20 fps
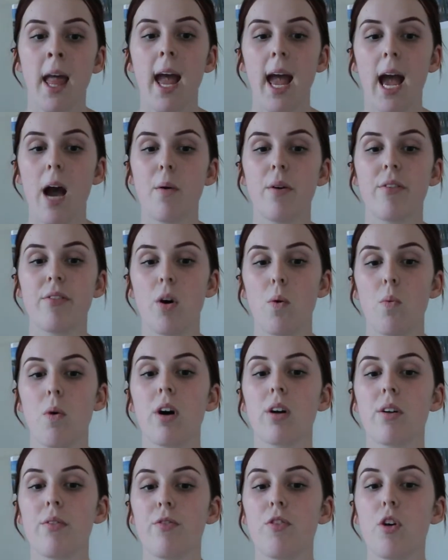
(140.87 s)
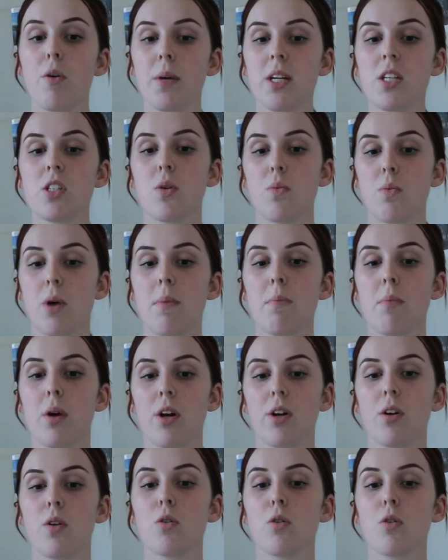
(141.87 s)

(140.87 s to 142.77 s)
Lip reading: However, while conforming to one mode,